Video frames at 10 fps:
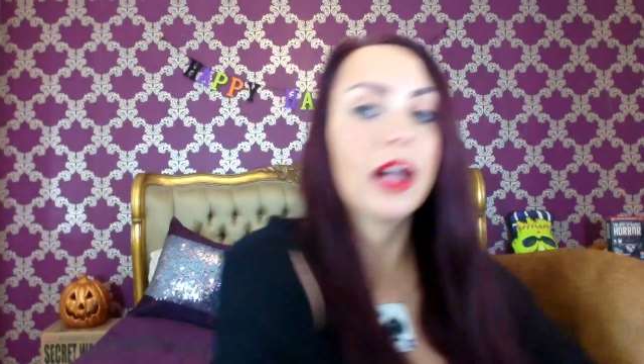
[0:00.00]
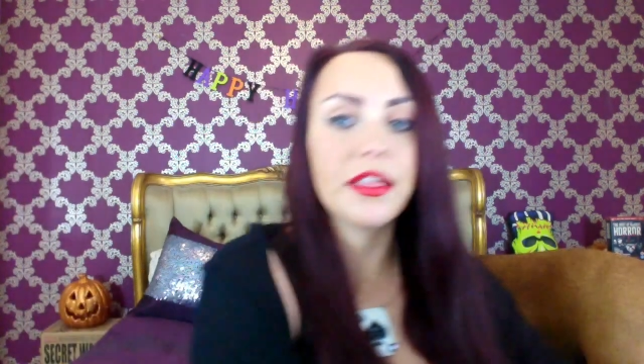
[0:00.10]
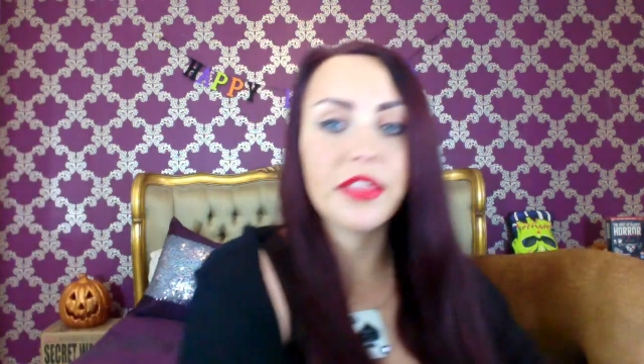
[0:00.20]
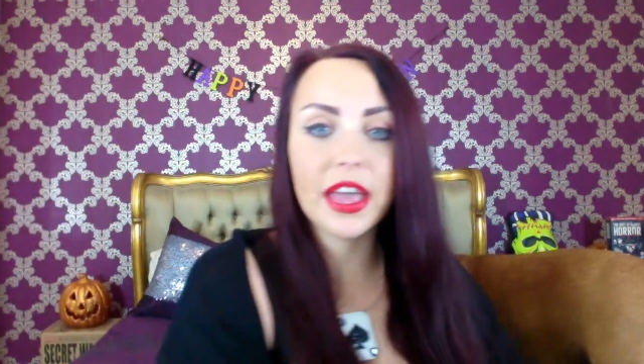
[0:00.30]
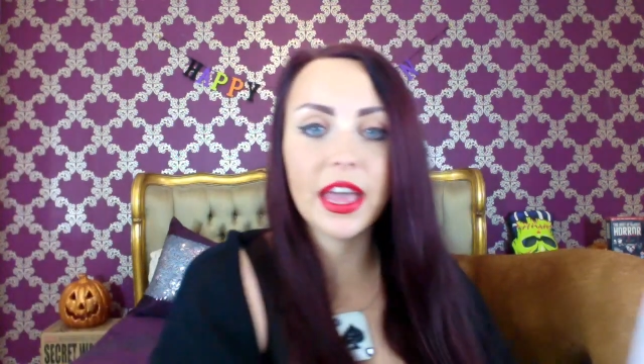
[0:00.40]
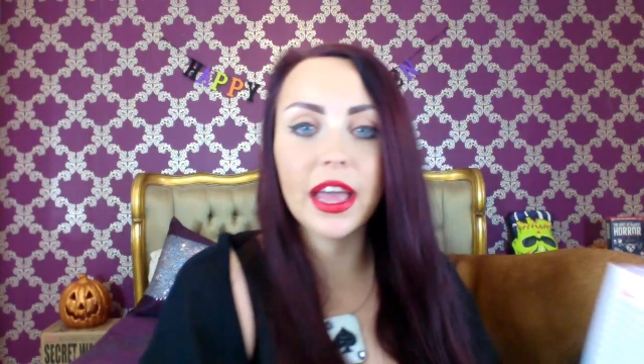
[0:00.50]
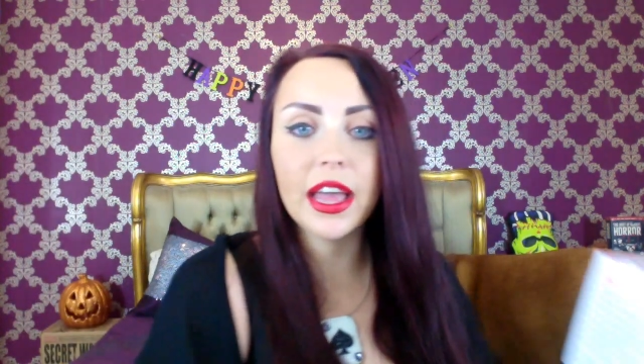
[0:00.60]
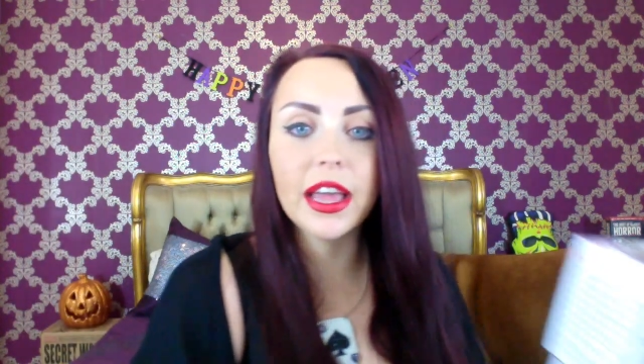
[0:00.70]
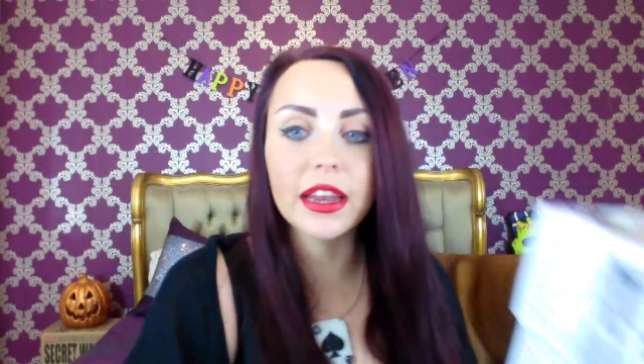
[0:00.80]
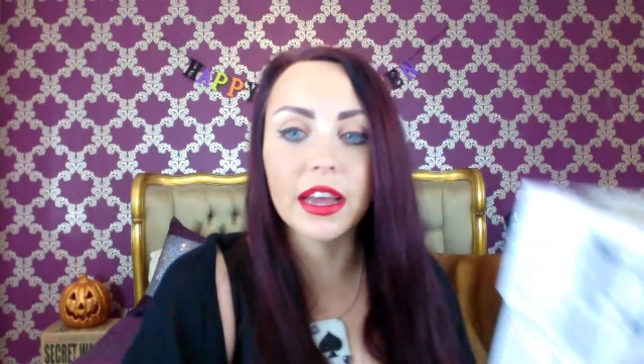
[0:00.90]
And
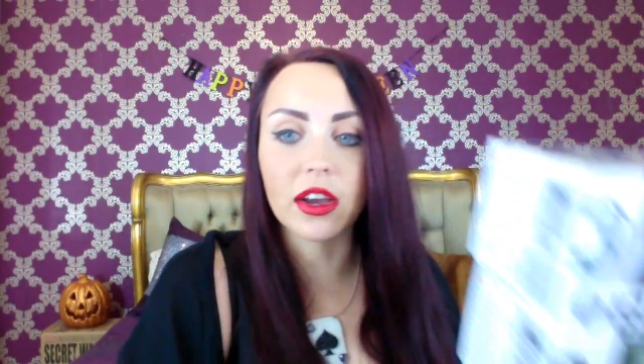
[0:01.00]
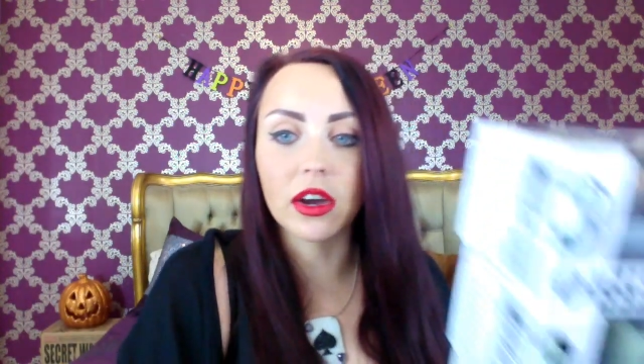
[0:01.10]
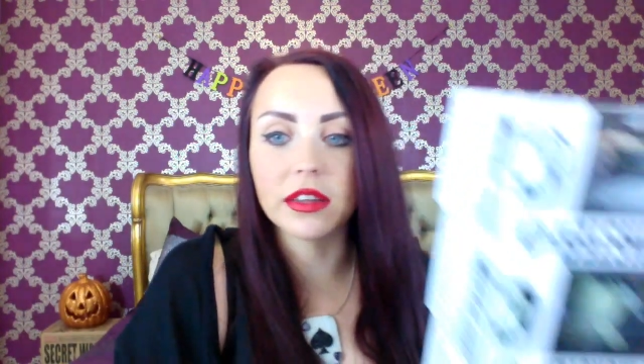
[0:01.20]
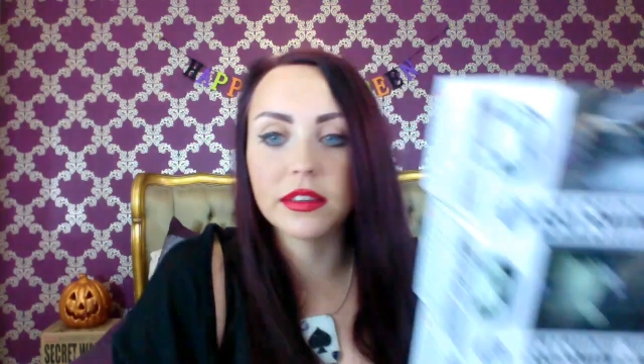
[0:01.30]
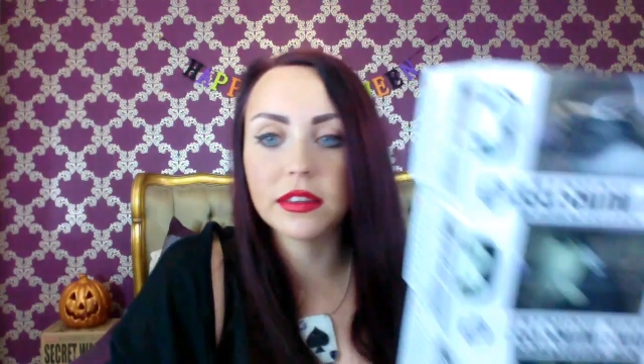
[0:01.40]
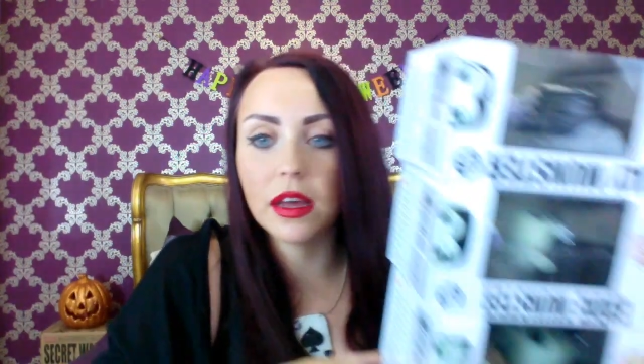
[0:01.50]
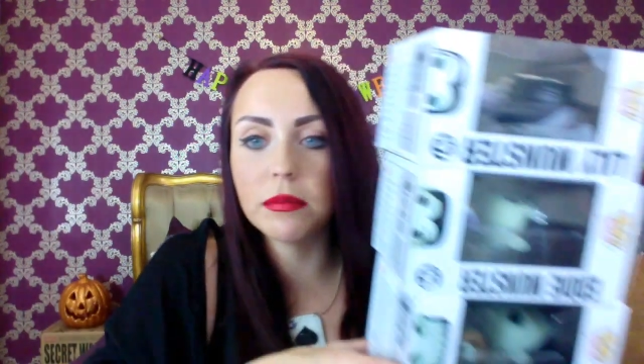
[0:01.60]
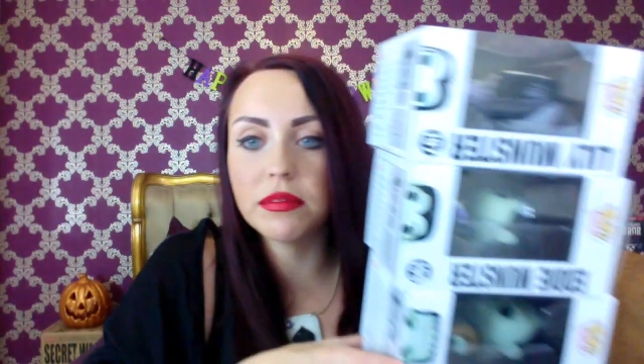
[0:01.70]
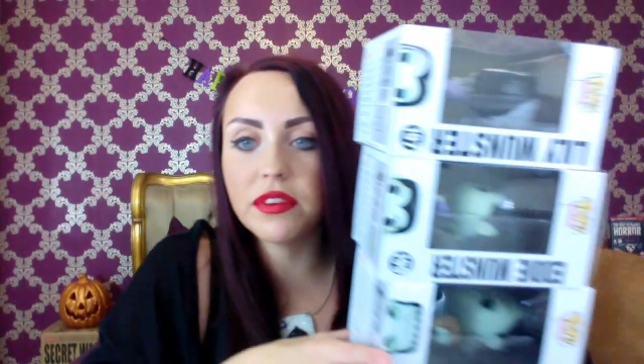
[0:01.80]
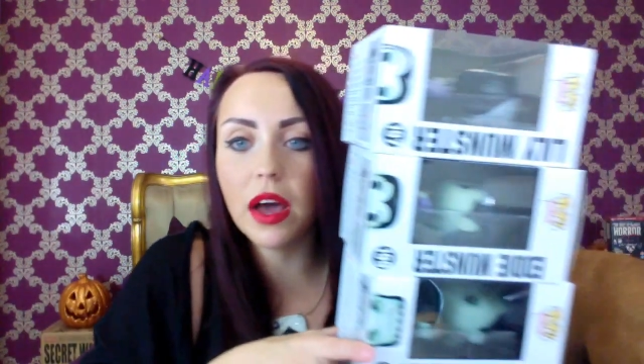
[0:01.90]
then I got
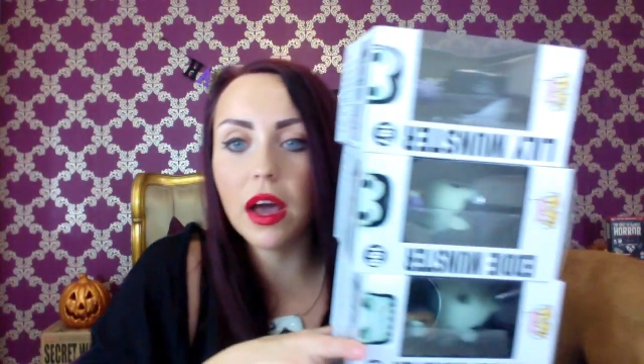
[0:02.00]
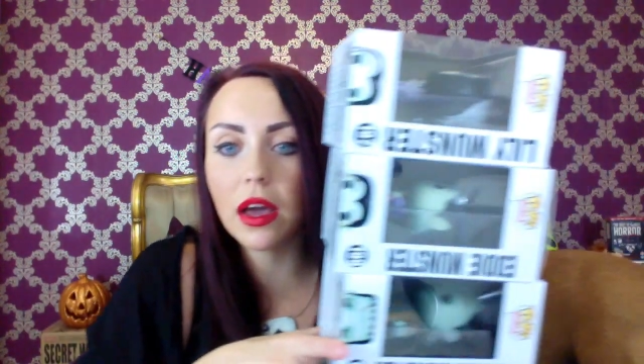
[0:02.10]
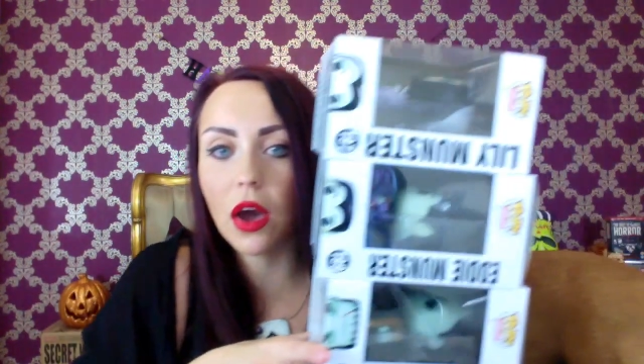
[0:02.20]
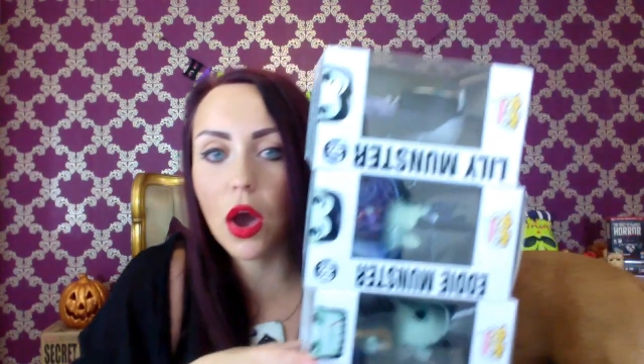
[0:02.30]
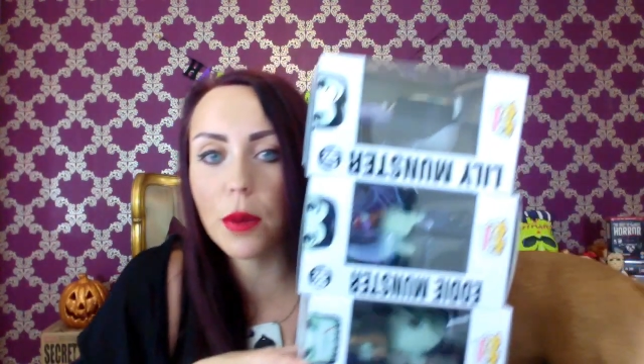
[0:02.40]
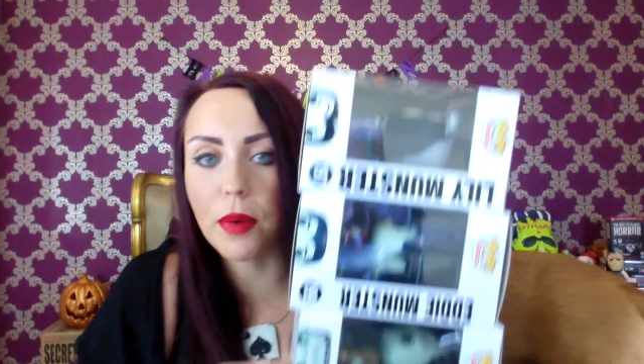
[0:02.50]
some Funko